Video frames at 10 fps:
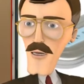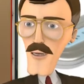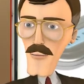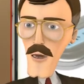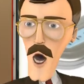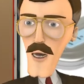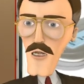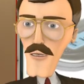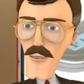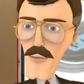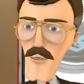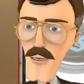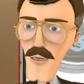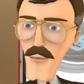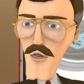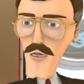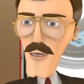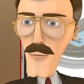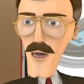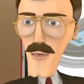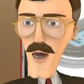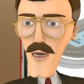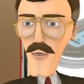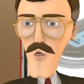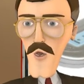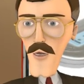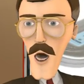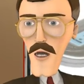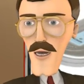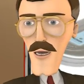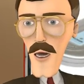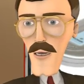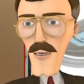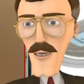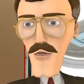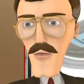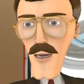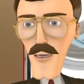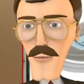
£80 until the end of September 2011.